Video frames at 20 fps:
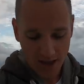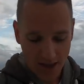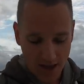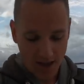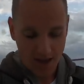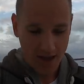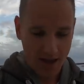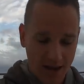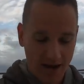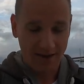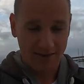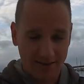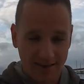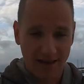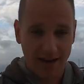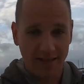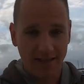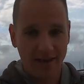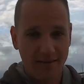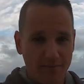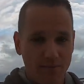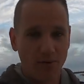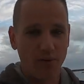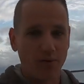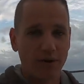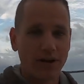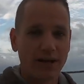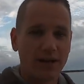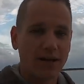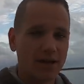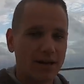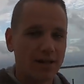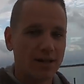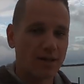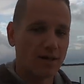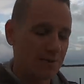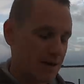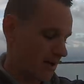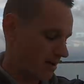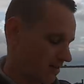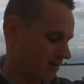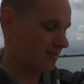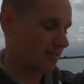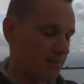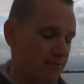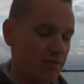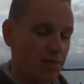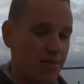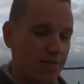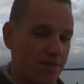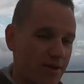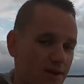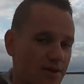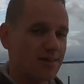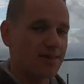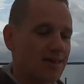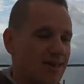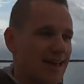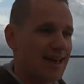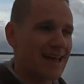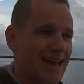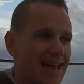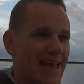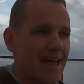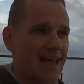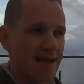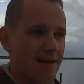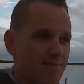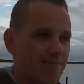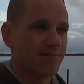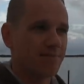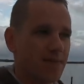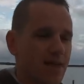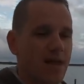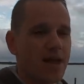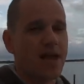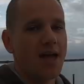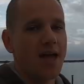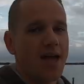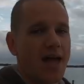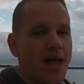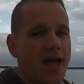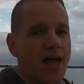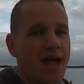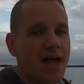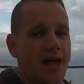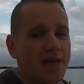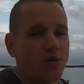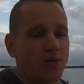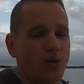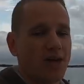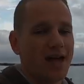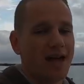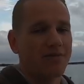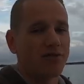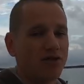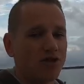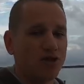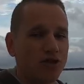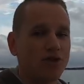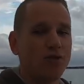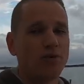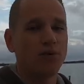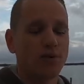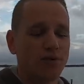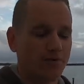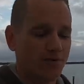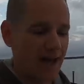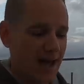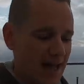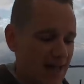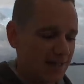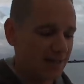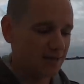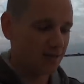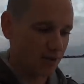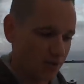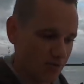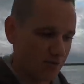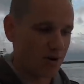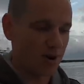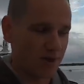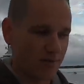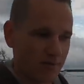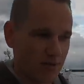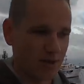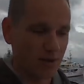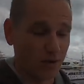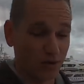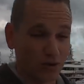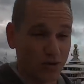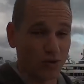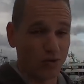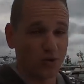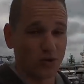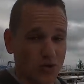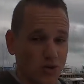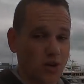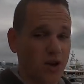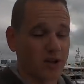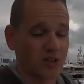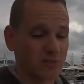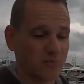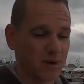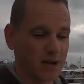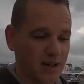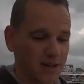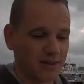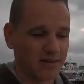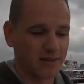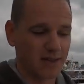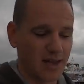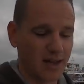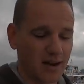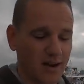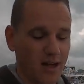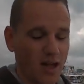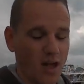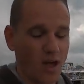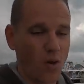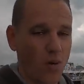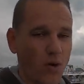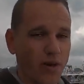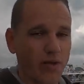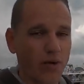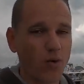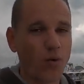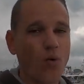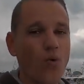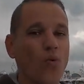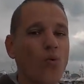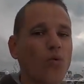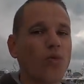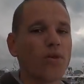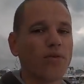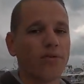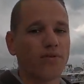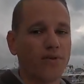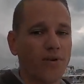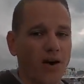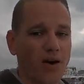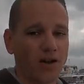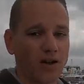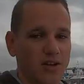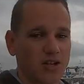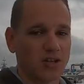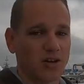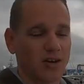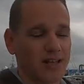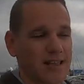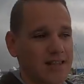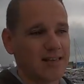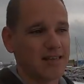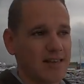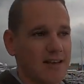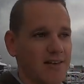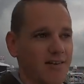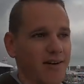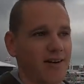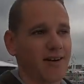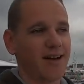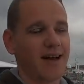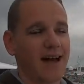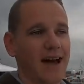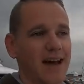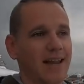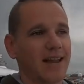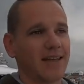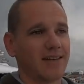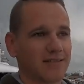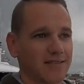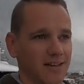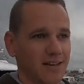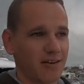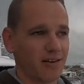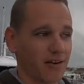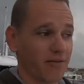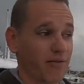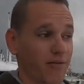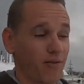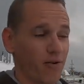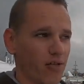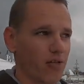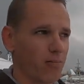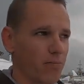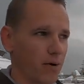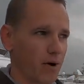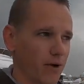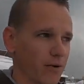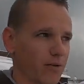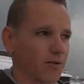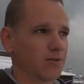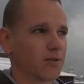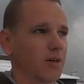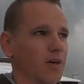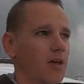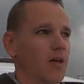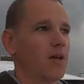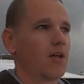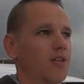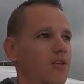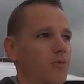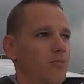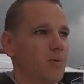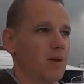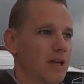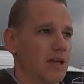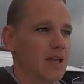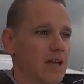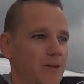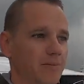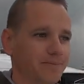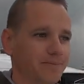It is Saturday morning, it's about 7:30 a.m. and we have two vans arriving, or two trucks better said, with all the furniture, interior and exterior, for the boat to be